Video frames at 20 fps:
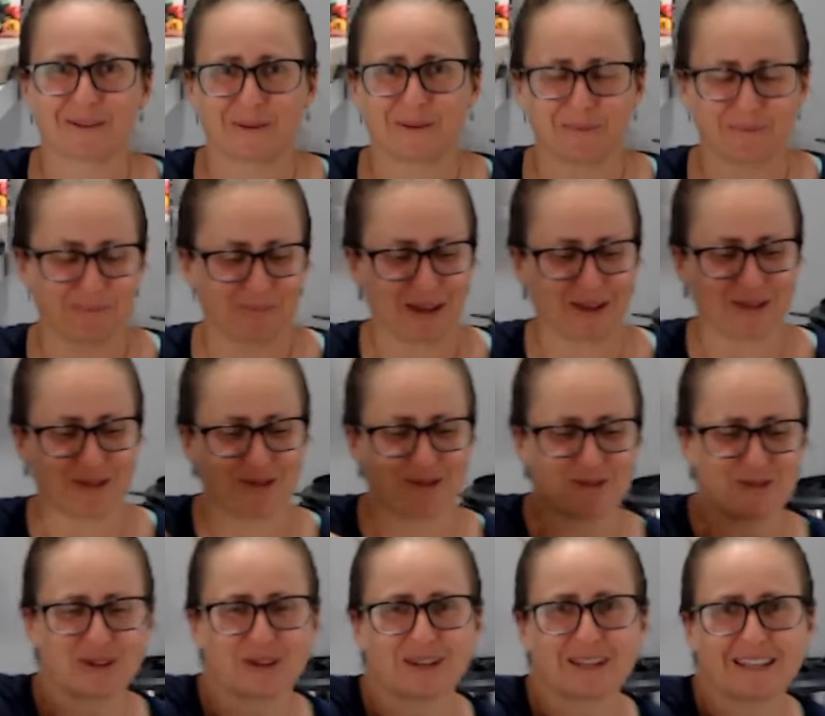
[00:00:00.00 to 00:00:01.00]
Oh, 130.
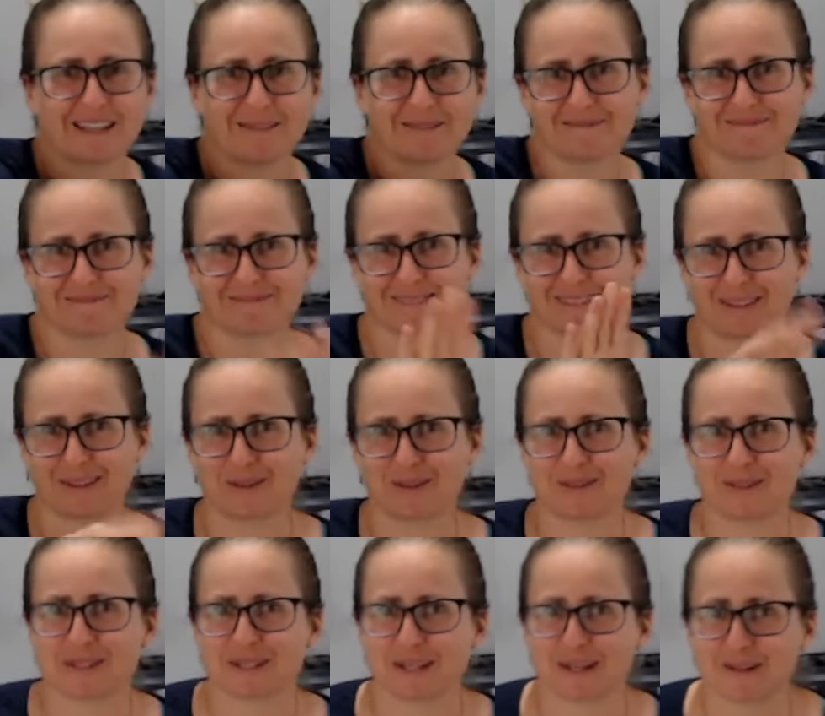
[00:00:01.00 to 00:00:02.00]
Close
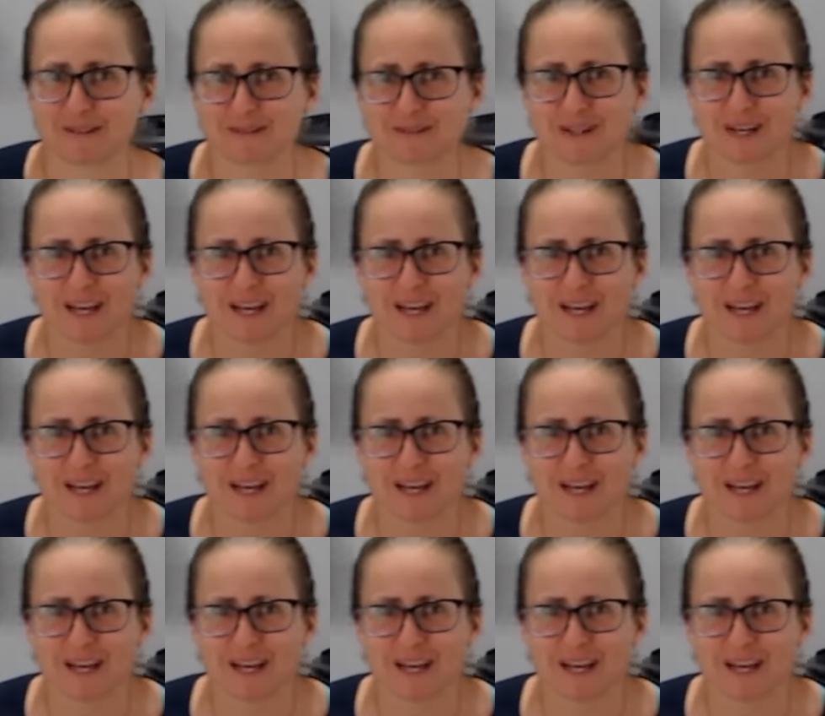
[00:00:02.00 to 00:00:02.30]
enough.